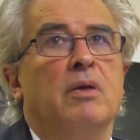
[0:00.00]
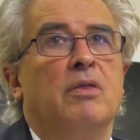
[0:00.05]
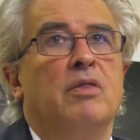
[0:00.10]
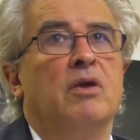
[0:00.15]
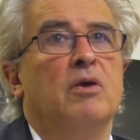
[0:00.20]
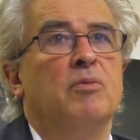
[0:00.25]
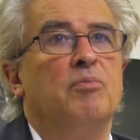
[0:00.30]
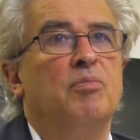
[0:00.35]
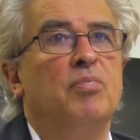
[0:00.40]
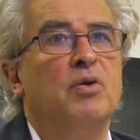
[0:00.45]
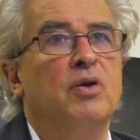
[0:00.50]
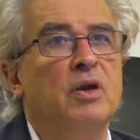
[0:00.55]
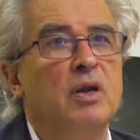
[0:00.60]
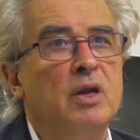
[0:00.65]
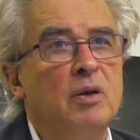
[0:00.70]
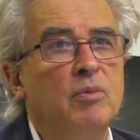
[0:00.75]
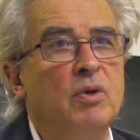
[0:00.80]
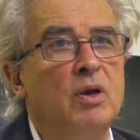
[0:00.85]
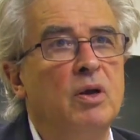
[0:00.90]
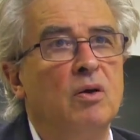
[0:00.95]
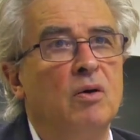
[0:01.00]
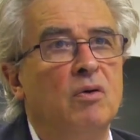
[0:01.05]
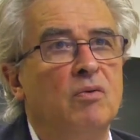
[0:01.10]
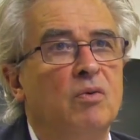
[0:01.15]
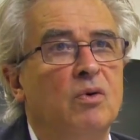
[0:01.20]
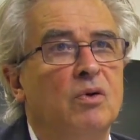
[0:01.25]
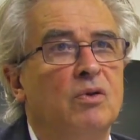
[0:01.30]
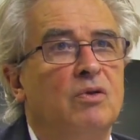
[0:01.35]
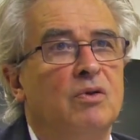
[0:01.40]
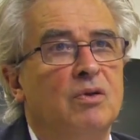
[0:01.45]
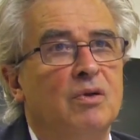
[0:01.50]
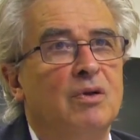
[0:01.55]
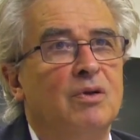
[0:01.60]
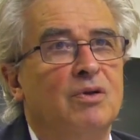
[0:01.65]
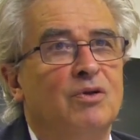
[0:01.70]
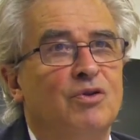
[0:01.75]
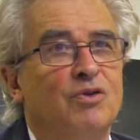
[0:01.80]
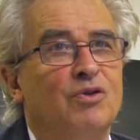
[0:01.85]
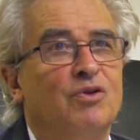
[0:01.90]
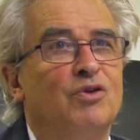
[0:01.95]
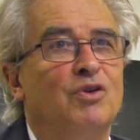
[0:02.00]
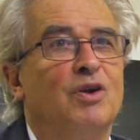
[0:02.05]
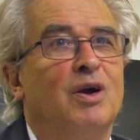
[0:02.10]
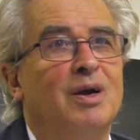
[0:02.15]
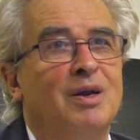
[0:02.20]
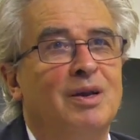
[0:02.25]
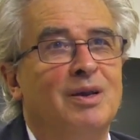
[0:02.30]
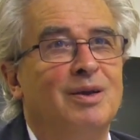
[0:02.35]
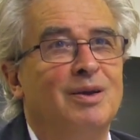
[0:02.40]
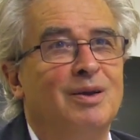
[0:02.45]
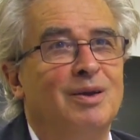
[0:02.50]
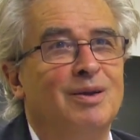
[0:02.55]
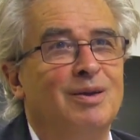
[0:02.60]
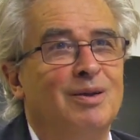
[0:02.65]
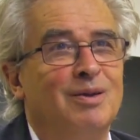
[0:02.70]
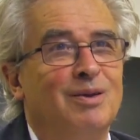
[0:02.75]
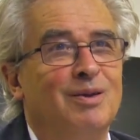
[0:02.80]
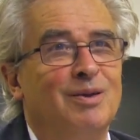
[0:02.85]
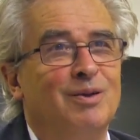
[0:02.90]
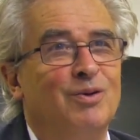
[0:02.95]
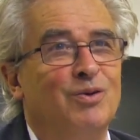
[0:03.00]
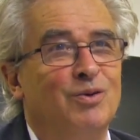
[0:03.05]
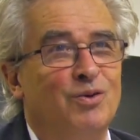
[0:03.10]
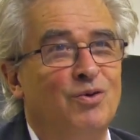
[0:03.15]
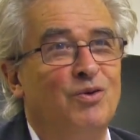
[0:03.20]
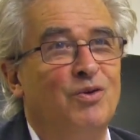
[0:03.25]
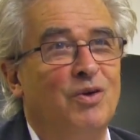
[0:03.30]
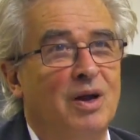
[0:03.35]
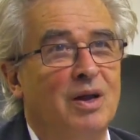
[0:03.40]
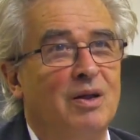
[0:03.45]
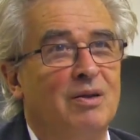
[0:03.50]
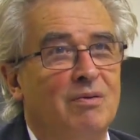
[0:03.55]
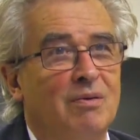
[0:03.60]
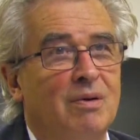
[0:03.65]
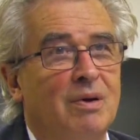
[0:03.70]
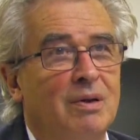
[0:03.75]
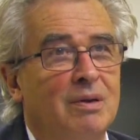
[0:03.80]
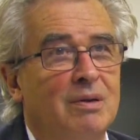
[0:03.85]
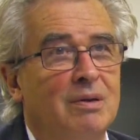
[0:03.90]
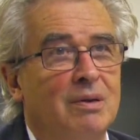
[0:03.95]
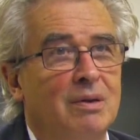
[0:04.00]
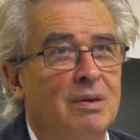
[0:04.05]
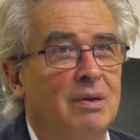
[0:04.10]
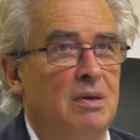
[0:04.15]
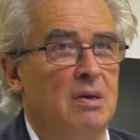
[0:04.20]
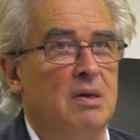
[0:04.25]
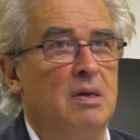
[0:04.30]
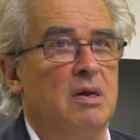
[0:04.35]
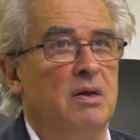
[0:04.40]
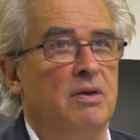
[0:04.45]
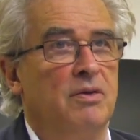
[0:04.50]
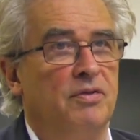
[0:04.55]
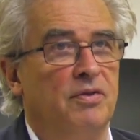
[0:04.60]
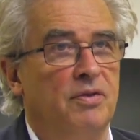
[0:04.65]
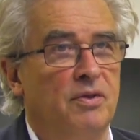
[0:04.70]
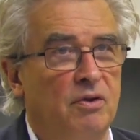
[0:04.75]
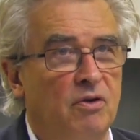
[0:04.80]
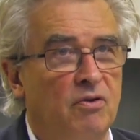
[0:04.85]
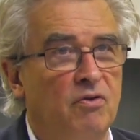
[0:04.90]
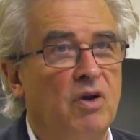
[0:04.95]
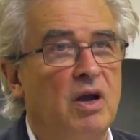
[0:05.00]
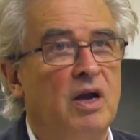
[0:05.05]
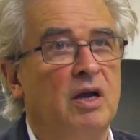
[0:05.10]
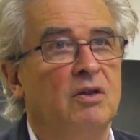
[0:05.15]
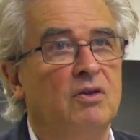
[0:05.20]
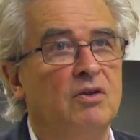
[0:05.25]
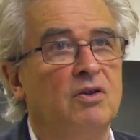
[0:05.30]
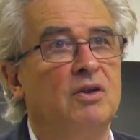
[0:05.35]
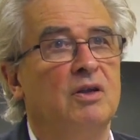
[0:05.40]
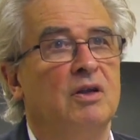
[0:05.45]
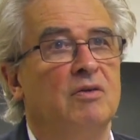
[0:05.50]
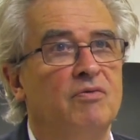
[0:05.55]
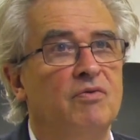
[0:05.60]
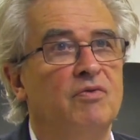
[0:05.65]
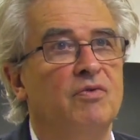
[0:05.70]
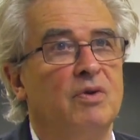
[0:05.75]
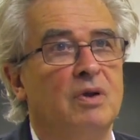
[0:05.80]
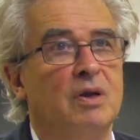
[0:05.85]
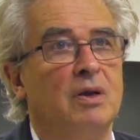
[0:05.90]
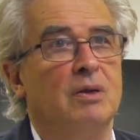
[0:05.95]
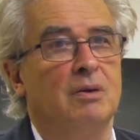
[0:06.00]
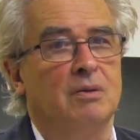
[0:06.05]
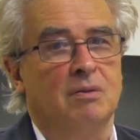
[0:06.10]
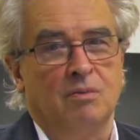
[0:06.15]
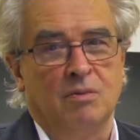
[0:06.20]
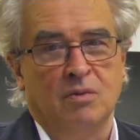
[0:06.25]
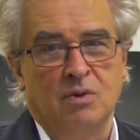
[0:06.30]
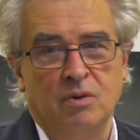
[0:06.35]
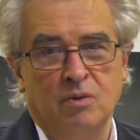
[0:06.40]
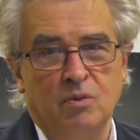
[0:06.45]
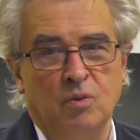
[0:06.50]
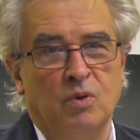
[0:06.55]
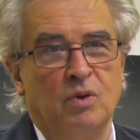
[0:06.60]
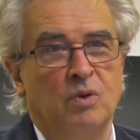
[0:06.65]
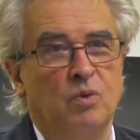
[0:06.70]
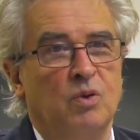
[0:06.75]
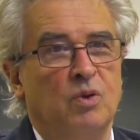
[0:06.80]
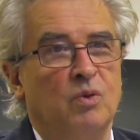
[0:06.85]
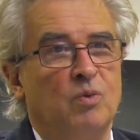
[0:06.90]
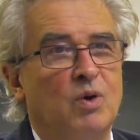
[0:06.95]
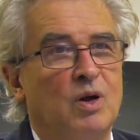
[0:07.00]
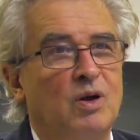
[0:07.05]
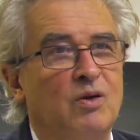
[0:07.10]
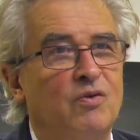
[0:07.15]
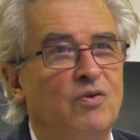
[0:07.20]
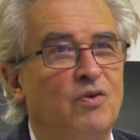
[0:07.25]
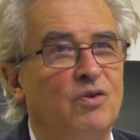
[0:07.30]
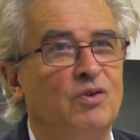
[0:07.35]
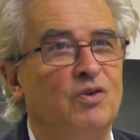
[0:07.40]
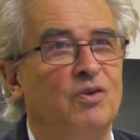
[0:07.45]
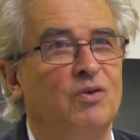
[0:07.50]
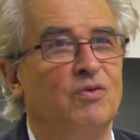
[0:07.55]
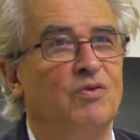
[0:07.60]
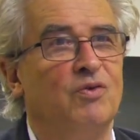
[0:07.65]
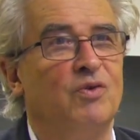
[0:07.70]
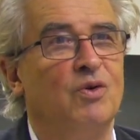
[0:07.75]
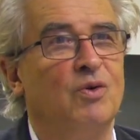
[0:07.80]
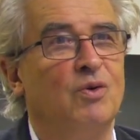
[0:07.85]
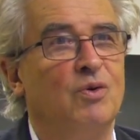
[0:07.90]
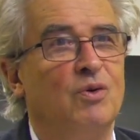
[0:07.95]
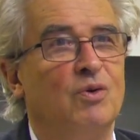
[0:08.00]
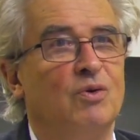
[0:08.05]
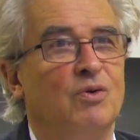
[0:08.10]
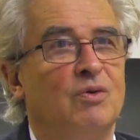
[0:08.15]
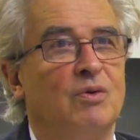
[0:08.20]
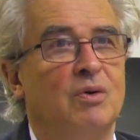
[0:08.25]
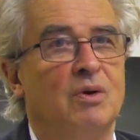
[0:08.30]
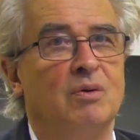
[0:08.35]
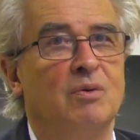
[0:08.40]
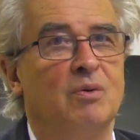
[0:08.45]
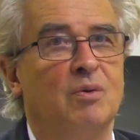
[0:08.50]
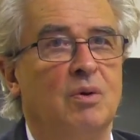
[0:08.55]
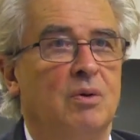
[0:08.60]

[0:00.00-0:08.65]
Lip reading: the epitome of what society could create, right? The grand symphony with a wonderful symphony orchestra.